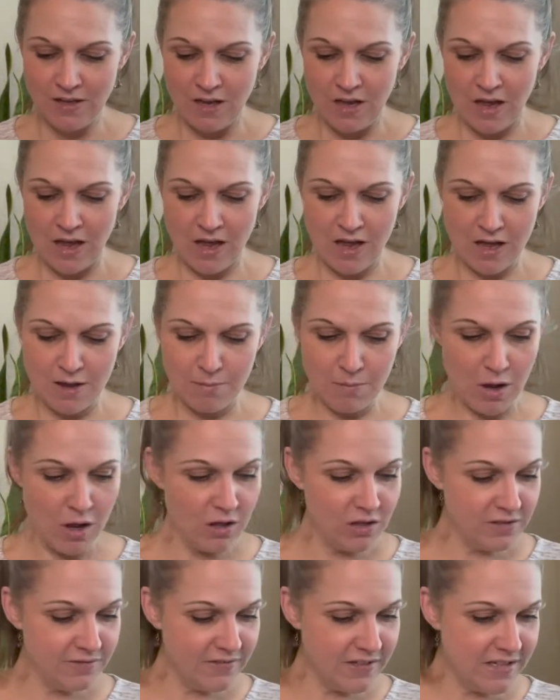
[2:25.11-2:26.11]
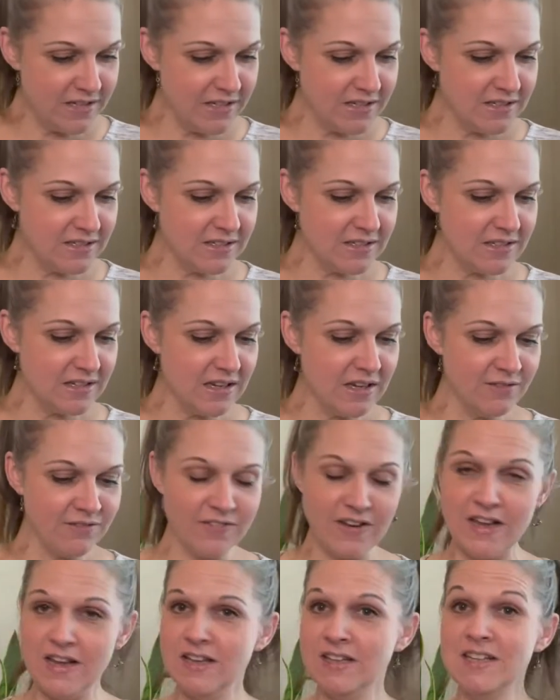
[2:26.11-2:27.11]
all of these,
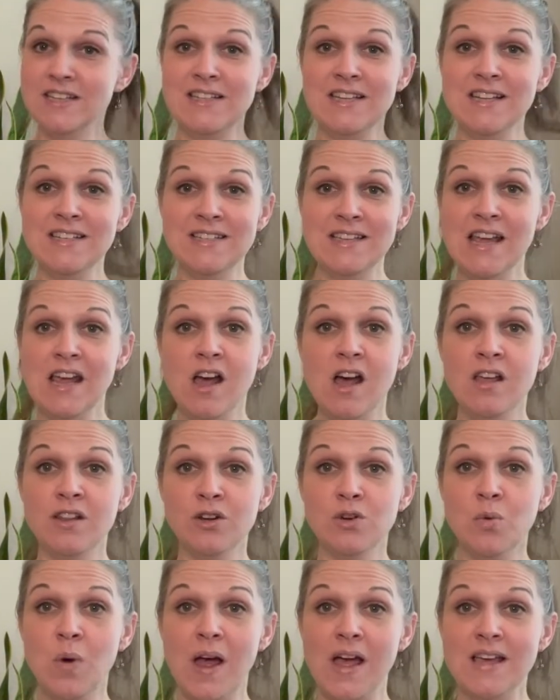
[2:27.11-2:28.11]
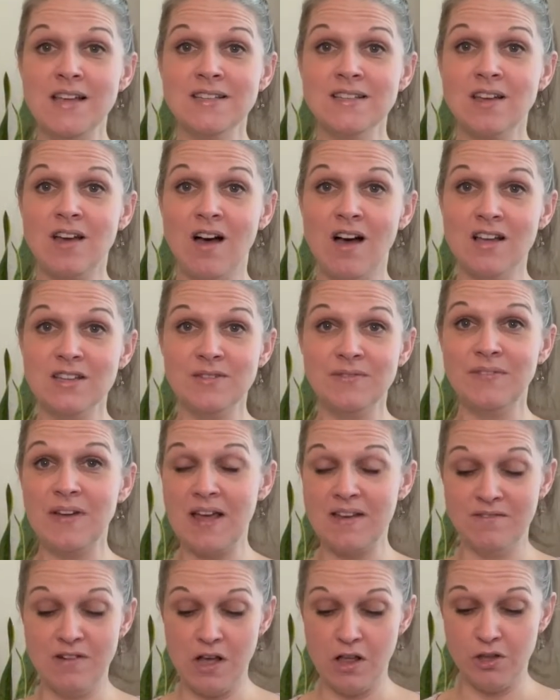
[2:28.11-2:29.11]
unless I say otherwise, cost
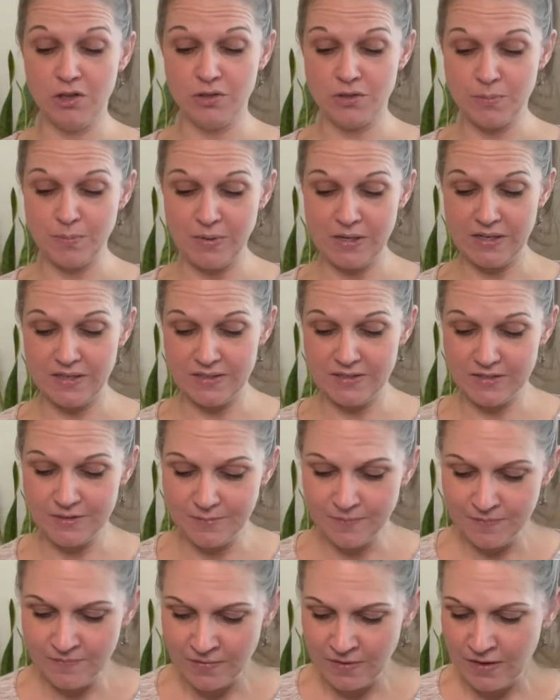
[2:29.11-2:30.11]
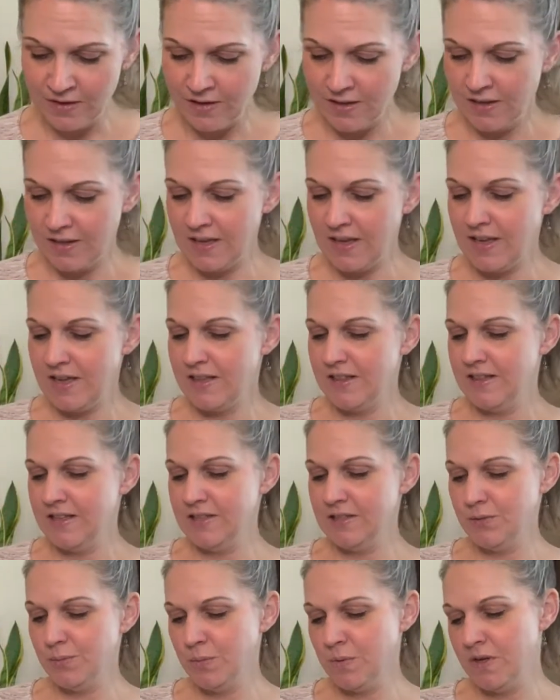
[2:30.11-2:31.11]
$5 a piece. Okay,
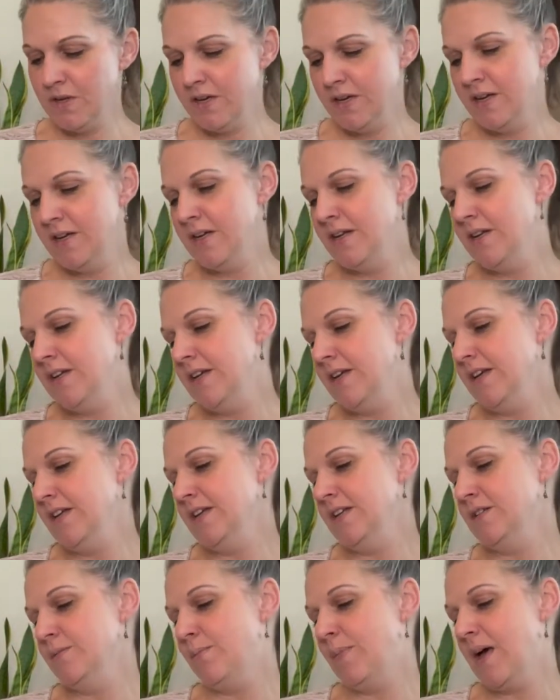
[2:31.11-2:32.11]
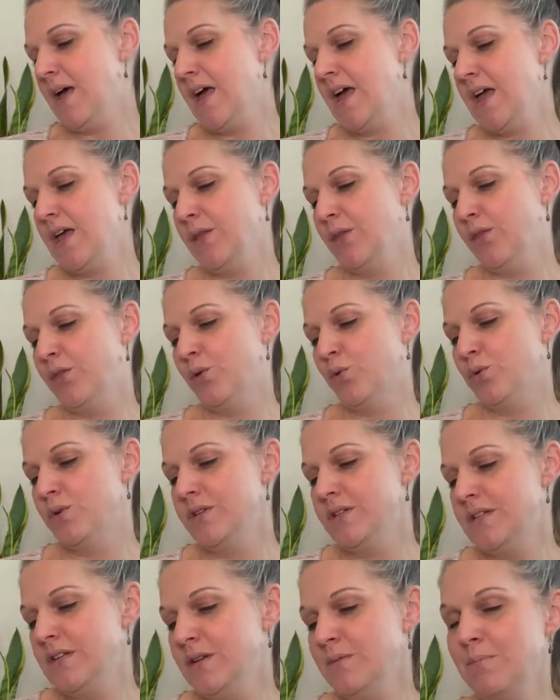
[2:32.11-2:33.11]
this one is by
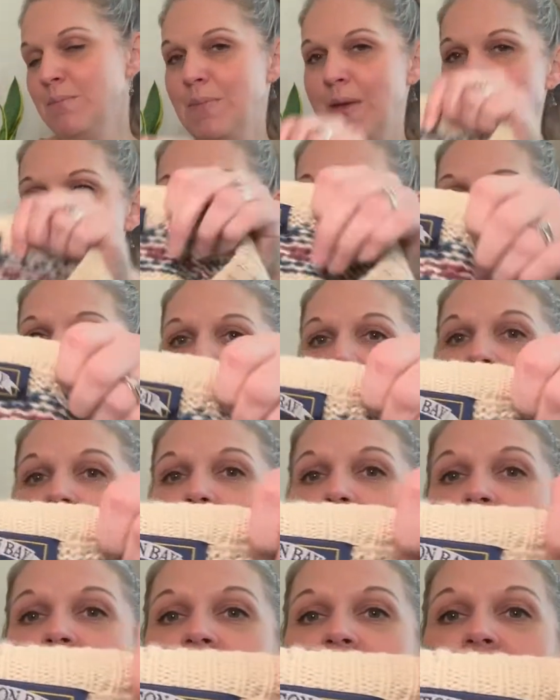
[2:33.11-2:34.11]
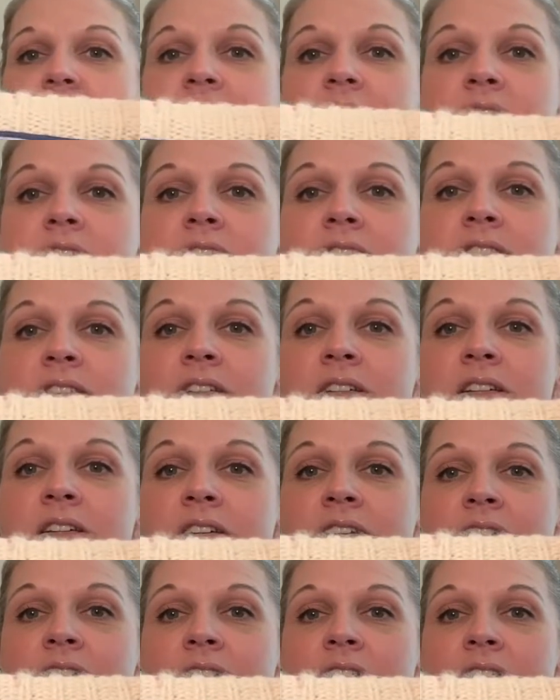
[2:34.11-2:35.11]
Thornton Bay Clothing,
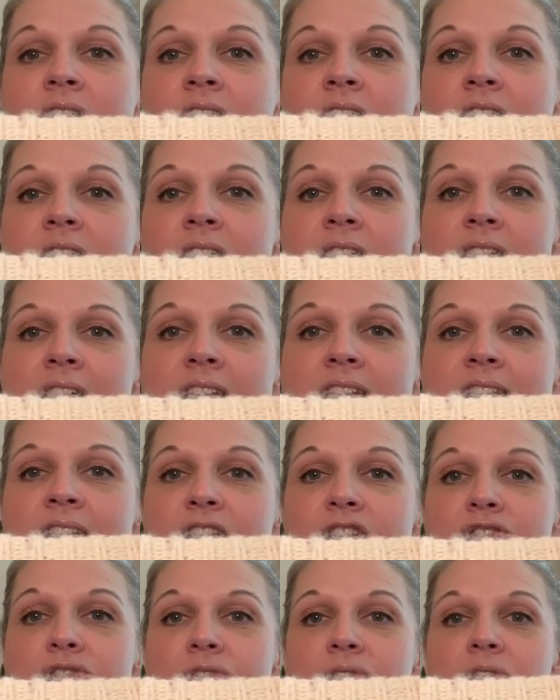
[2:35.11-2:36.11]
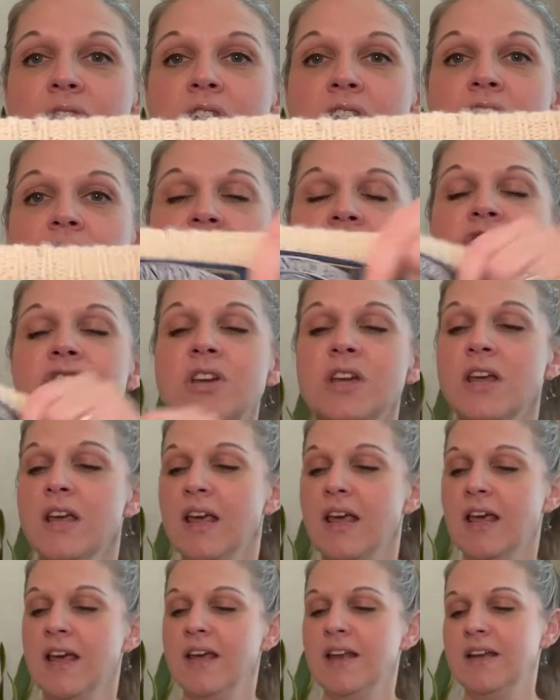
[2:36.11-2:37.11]
size extra large,
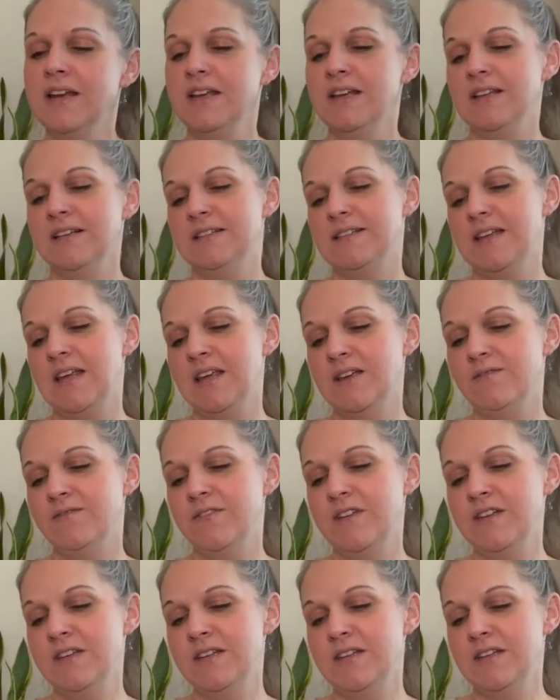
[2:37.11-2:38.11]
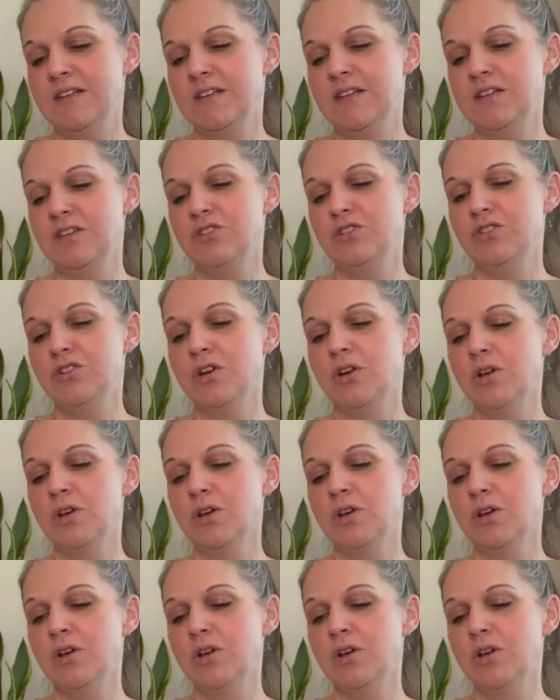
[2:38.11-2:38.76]
and it's a vintage